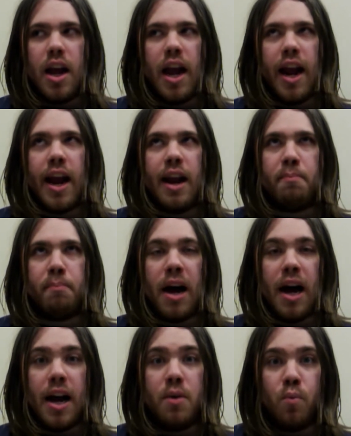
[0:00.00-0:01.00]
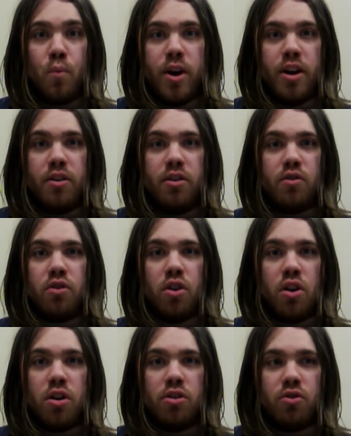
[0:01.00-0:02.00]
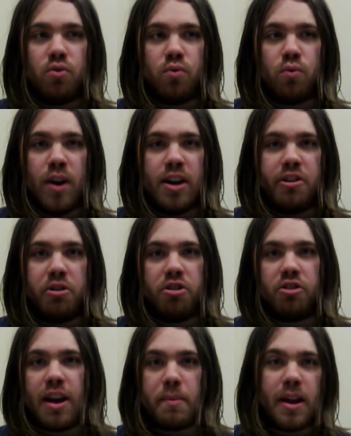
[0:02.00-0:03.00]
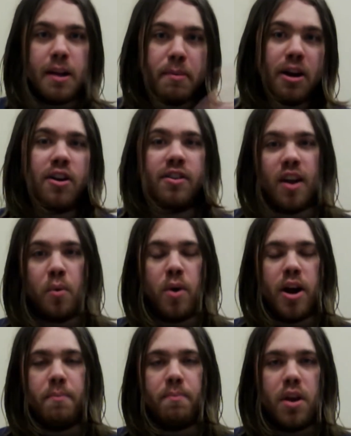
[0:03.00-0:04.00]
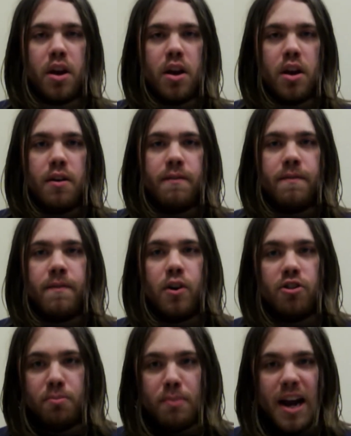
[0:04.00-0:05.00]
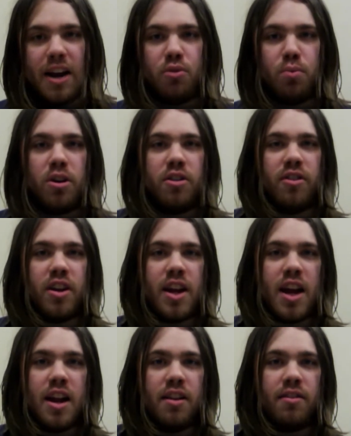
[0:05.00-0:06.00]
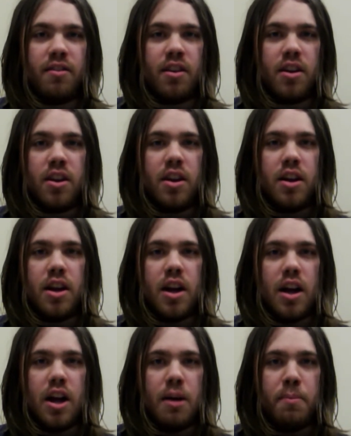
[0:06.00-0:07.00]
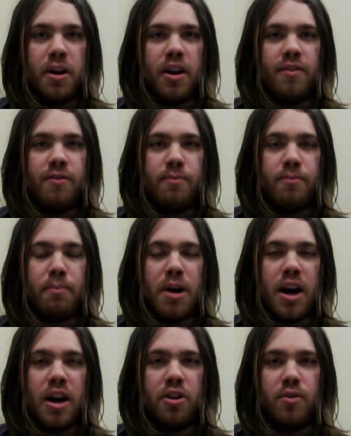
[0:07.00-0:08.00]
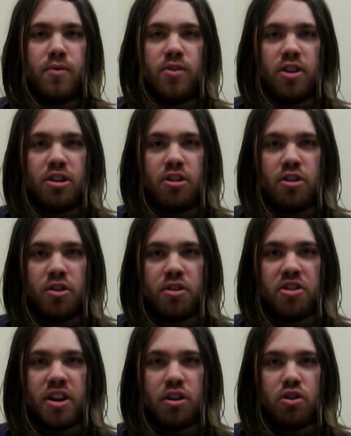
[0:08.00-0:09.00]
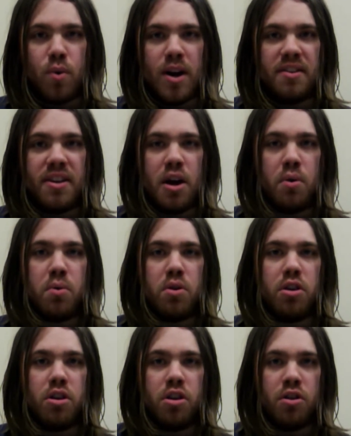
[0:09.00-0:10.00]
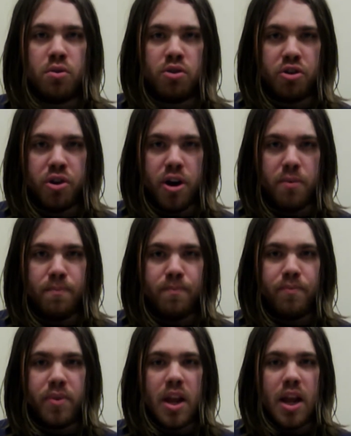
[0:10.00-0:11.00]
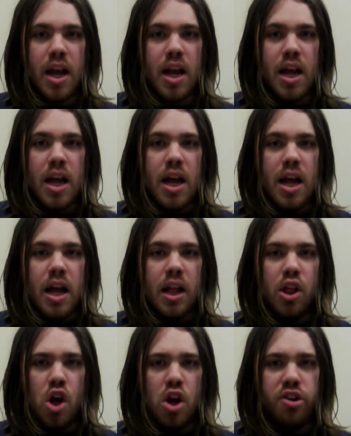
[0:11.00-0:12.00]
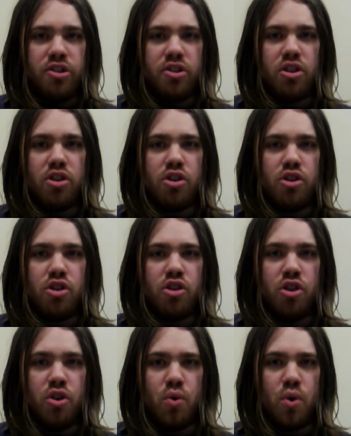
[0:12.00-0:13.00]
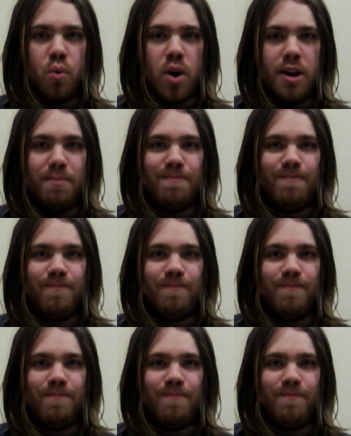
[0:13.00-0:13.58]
And my win loss ratio just kept getting better as I went. First match was against a buddy of mine you've seen on the channel twice now, Yu Judo. Lost 2 to 1.